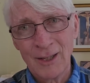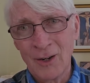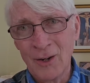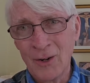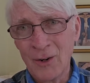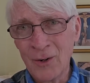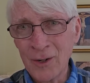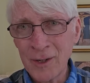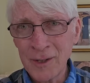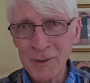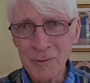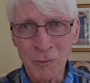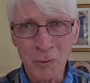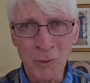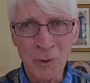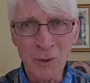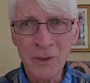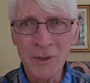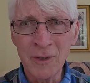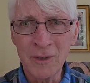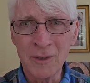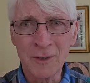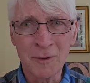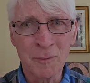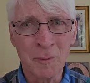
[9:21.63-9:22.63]
Hard
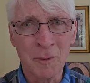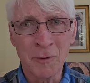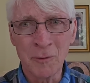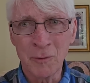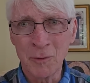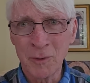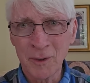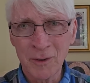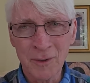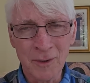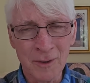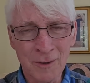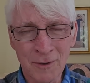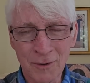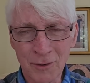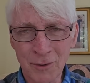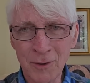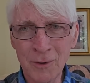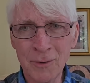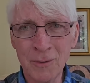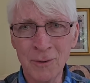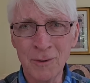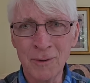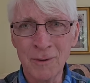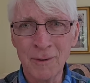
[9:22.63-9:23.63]
words, but really
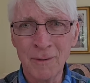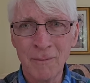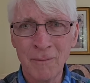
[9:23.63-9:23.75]
true.